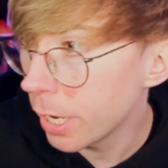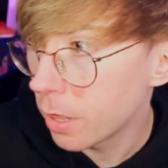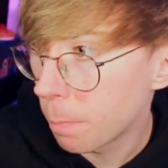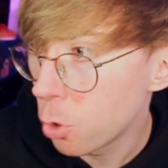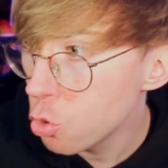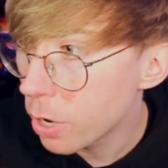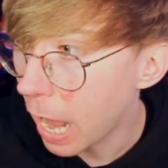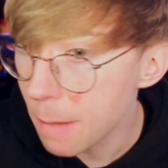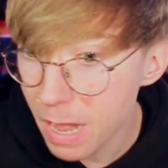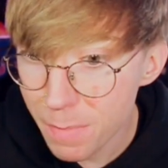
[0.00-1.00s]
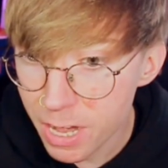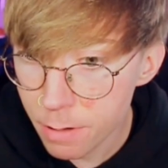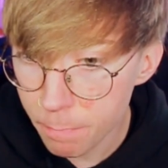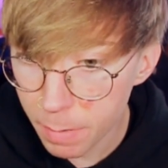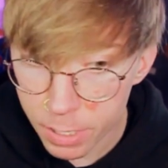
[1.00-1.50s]
Pooh guy,
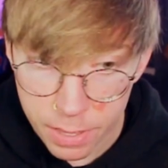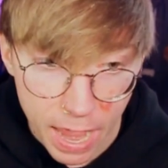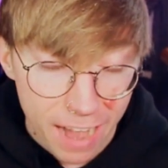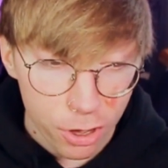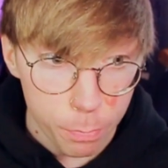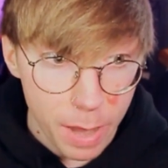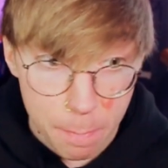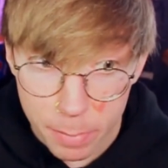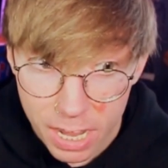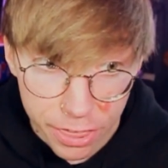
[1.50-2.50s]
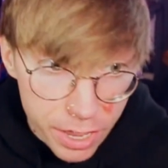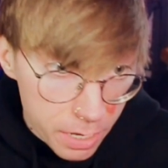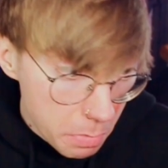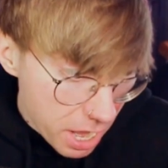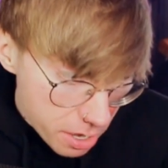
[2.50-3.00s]
maybe that could be a
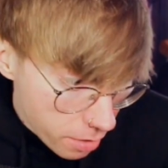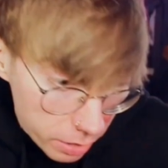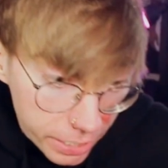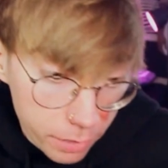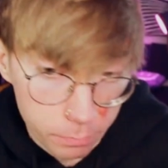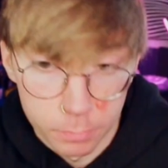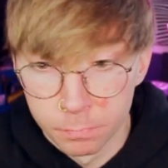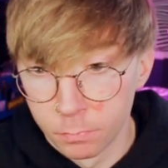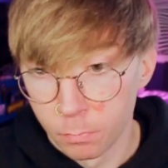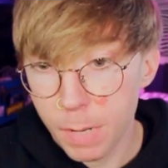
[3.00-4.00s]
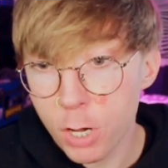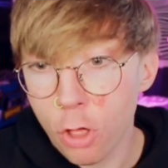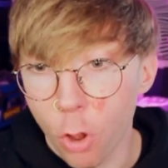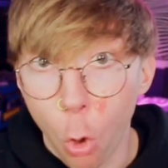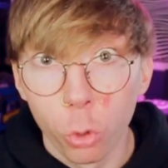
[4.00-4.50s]
thing that you like it. Maybe all
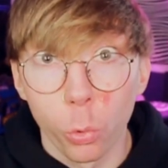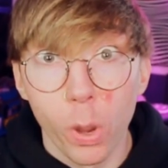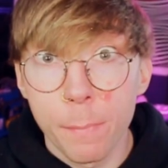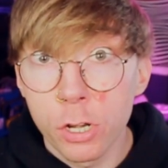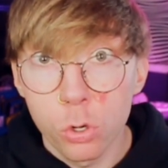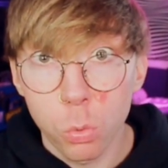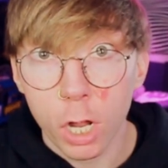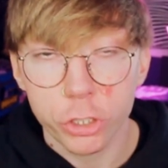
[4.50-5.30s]
the old women who watched